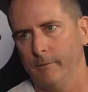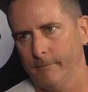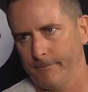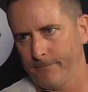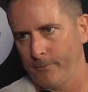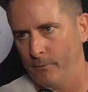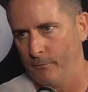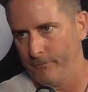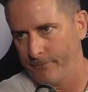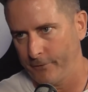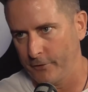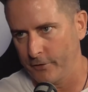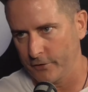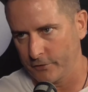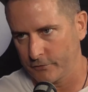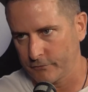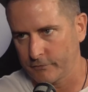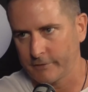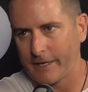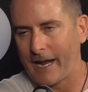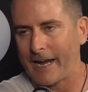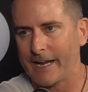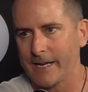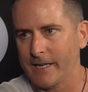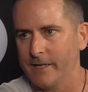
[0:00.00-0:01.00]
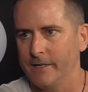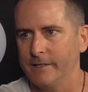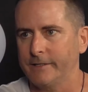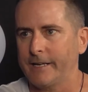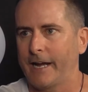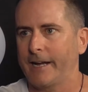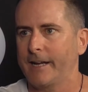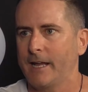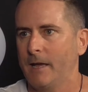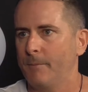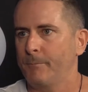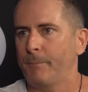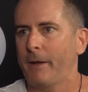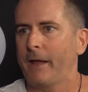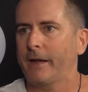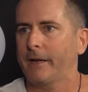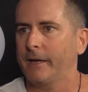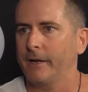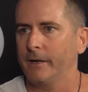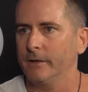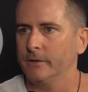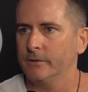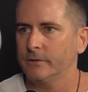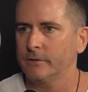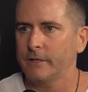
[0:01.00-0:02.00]
for just day in, day out backing
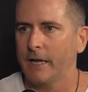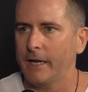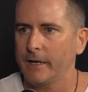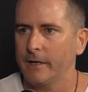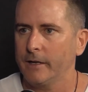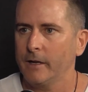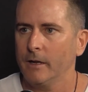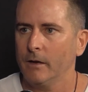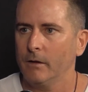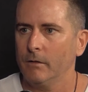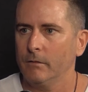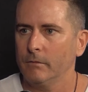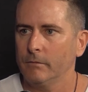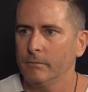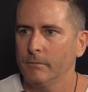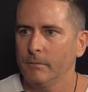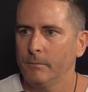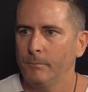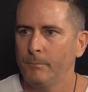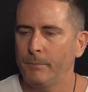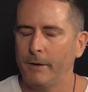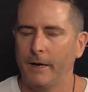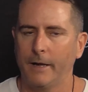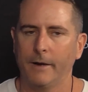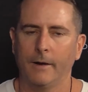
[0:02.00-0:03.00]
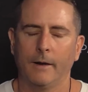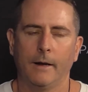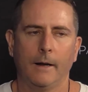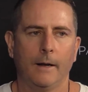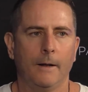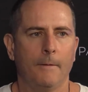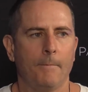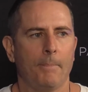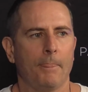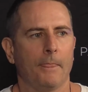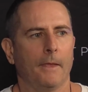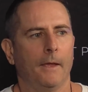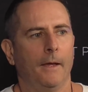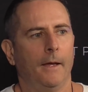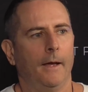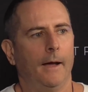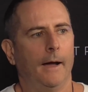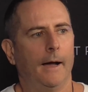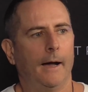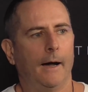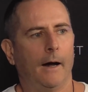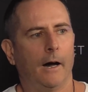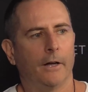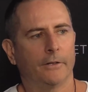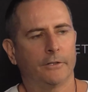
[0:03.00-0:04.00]
is Danielle. But
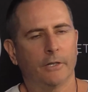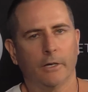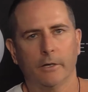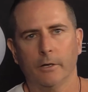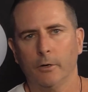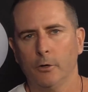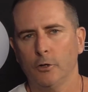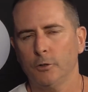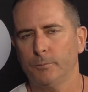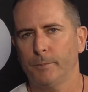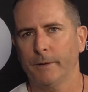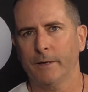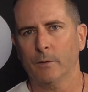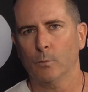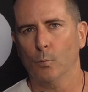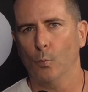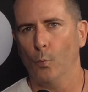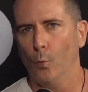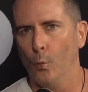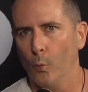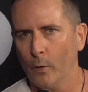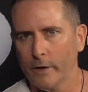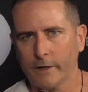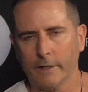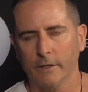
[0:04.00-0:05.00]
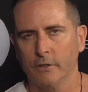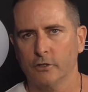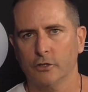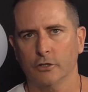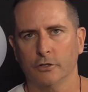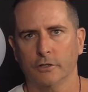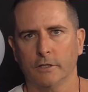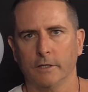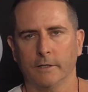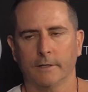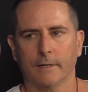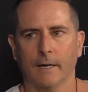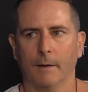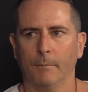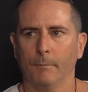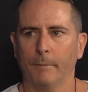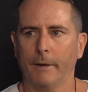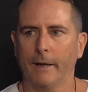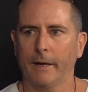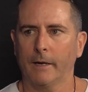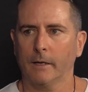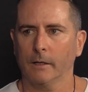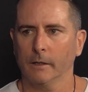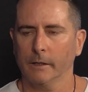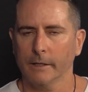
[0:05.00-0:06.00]
I tell you who's been wicked since she's come back.
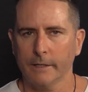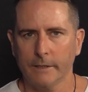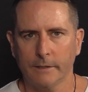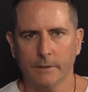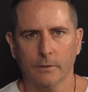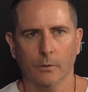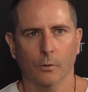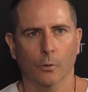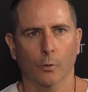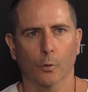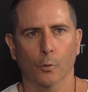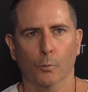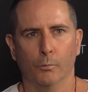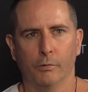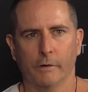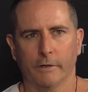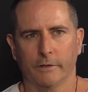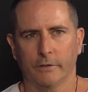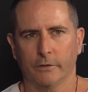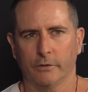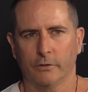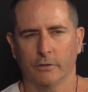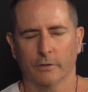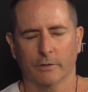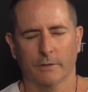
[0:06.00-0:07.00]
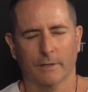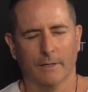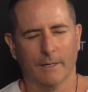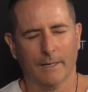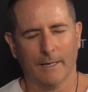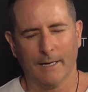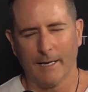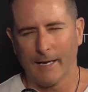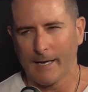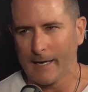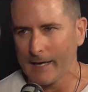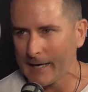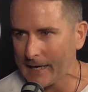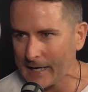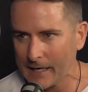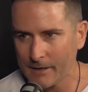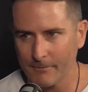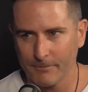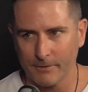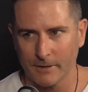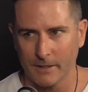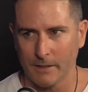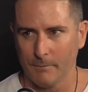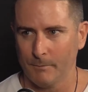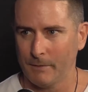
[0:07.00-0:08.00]
Lisa Allpress was just
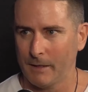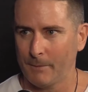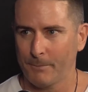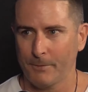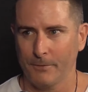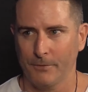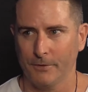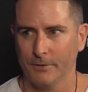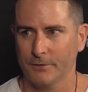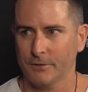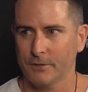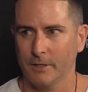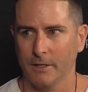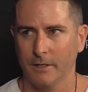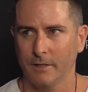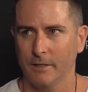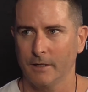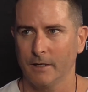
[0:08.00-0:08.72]
carving him up in the CD.